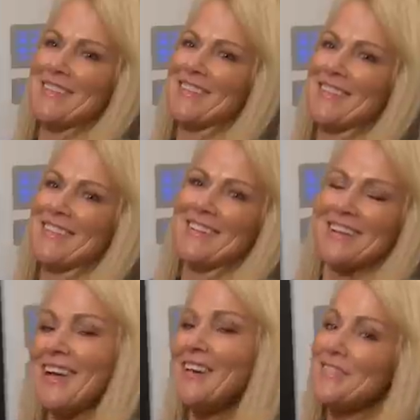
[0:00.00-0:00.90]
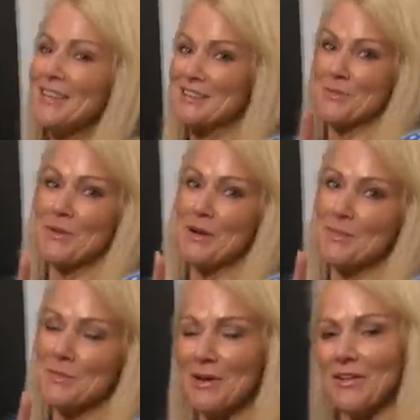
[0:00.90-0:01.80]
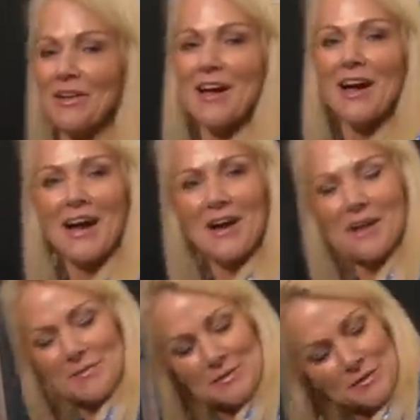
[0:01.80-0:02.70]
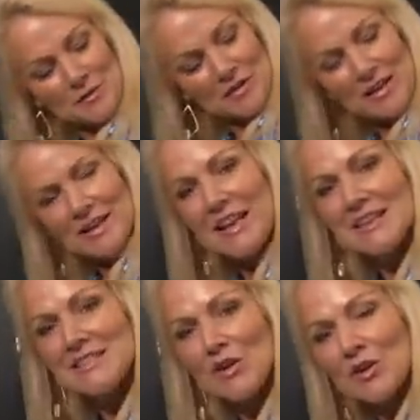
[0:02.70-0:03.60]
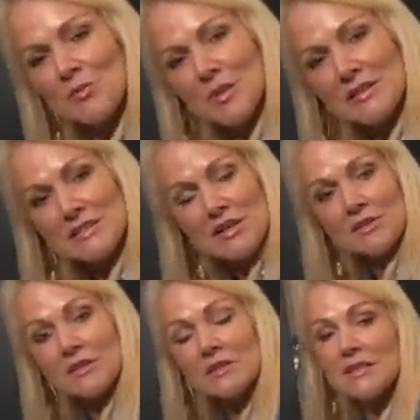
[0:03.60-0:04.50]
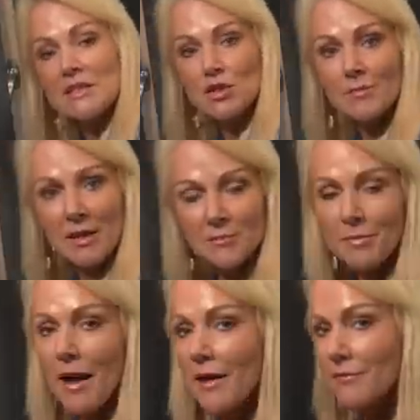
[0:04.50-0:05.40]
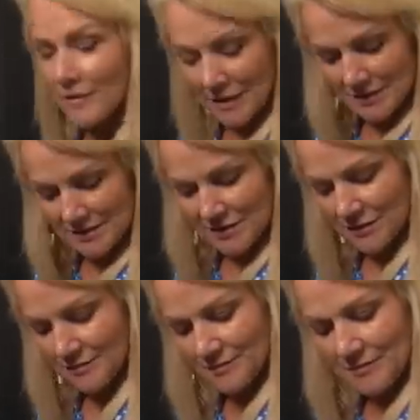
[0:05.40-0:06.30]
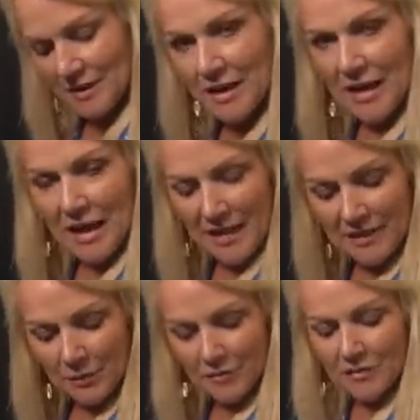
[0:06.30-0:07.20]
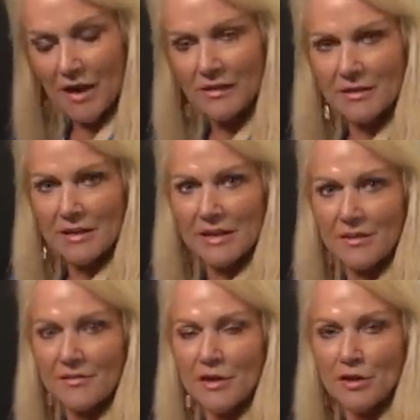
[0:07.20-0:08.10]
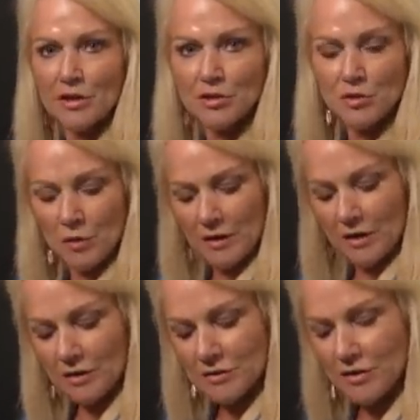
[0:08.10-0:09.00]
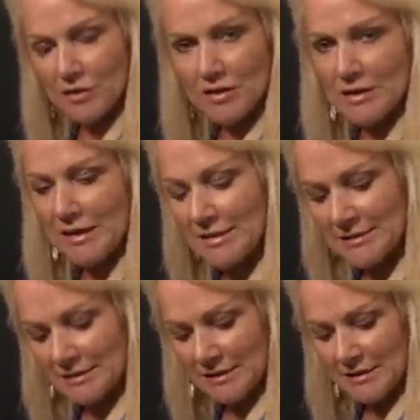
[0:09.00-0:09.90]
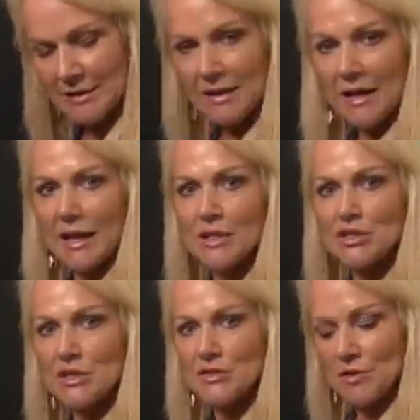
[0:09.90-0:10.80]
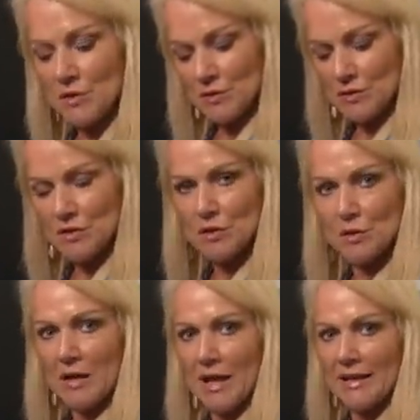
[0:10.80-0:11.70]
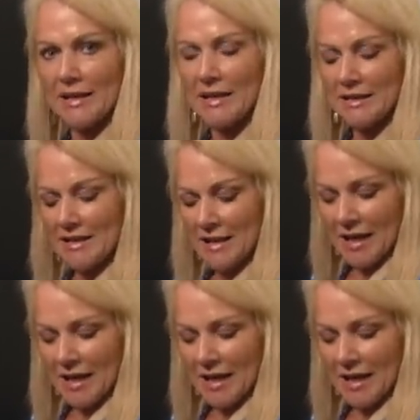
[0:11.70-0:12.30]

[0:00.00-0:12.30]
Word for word: In fact, I probably will. Um, we've got a nice armrest here. The seats are made by Flexsteel. And then we've got the finger control here so you can easily adjust those to your liking.